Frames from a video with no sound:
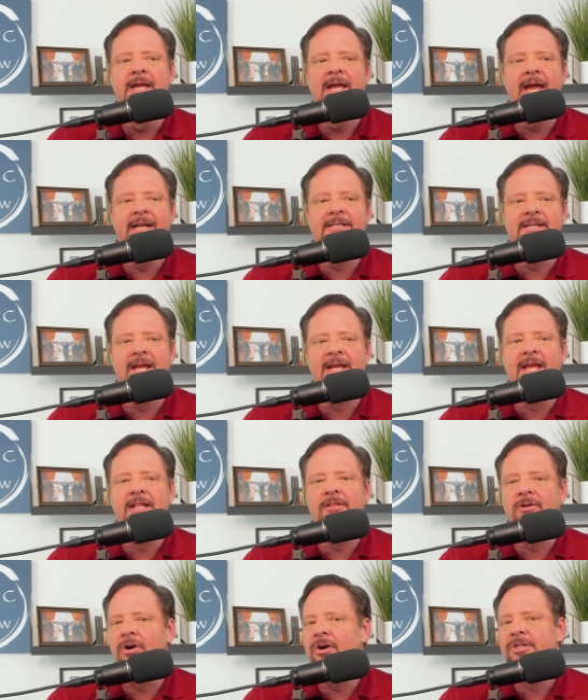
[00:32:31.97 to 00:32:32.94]
and take a
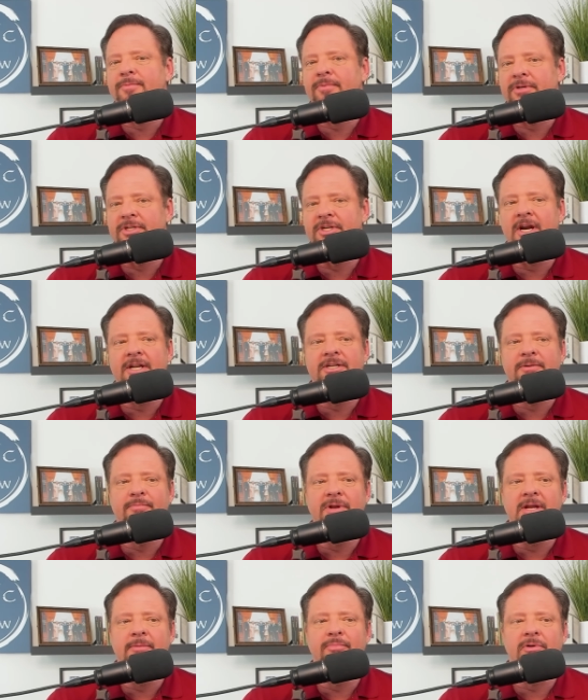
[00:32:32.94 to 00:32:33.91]
large percentage of
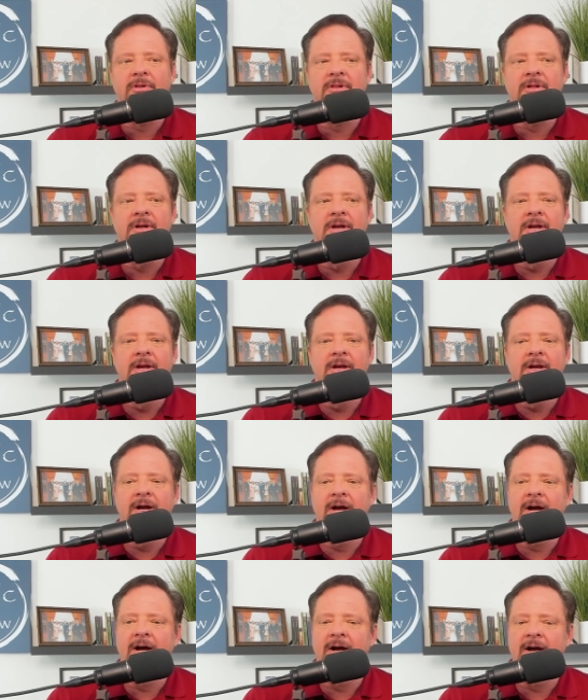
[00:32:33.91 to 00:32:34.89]
people
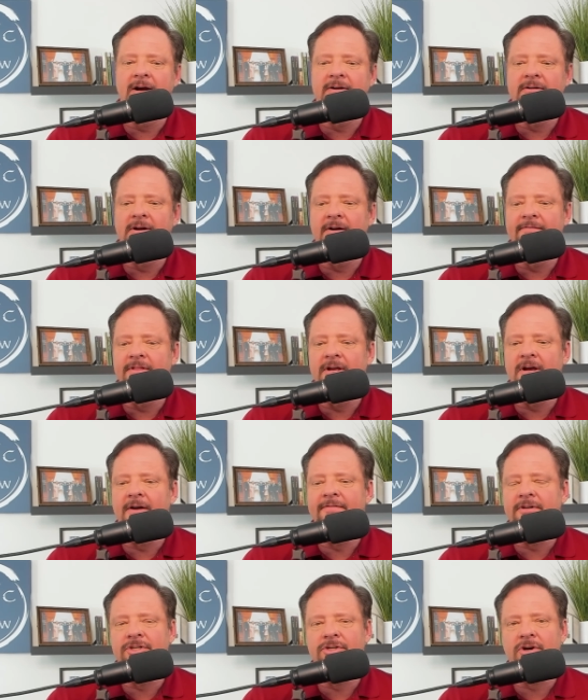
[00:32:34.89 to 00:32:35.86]
of
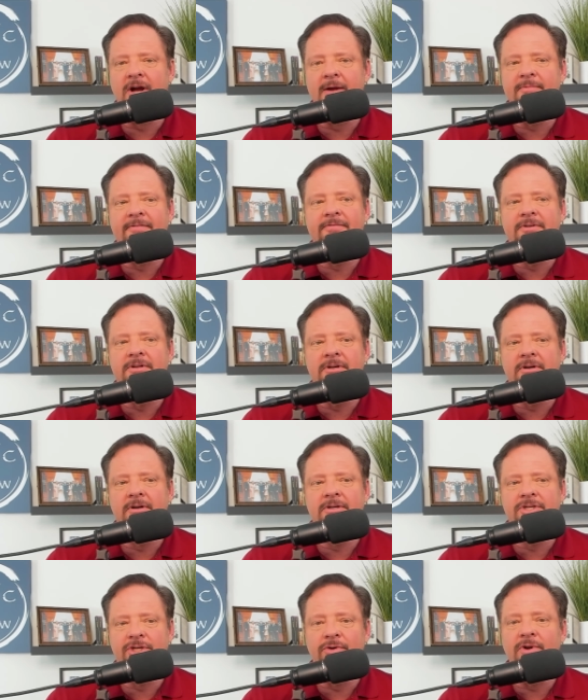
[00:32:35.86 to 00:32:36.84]
the tribe
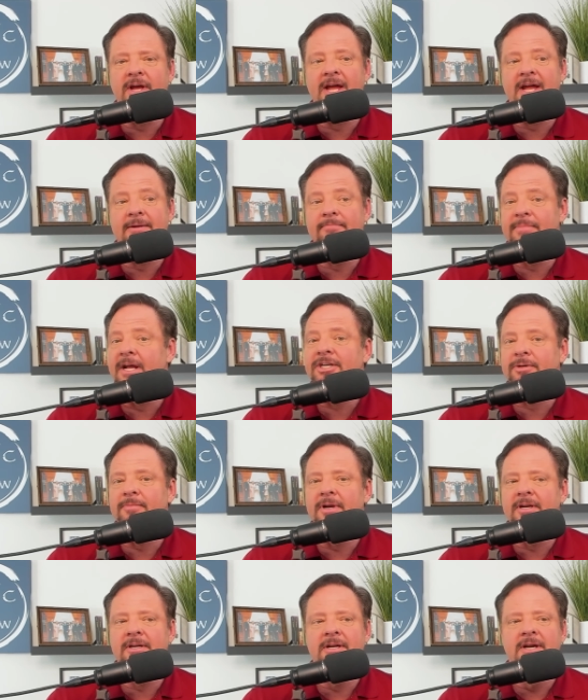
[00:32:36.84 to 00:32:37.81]
of Judah and
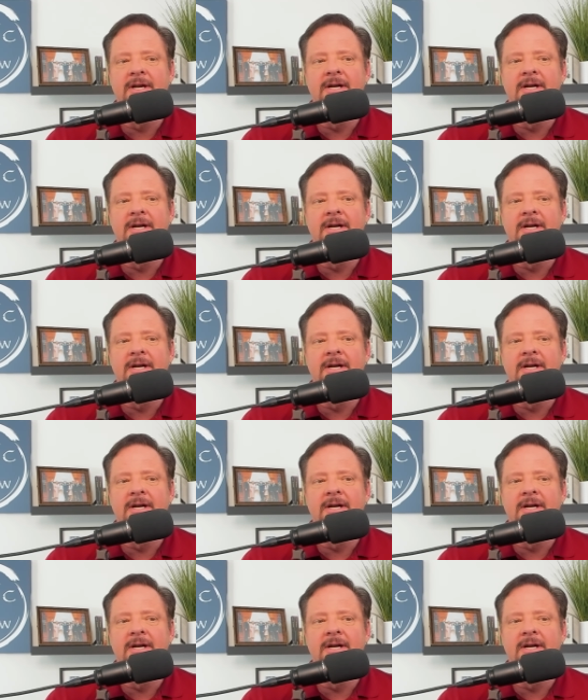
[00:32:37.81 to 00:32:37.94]
Benjamin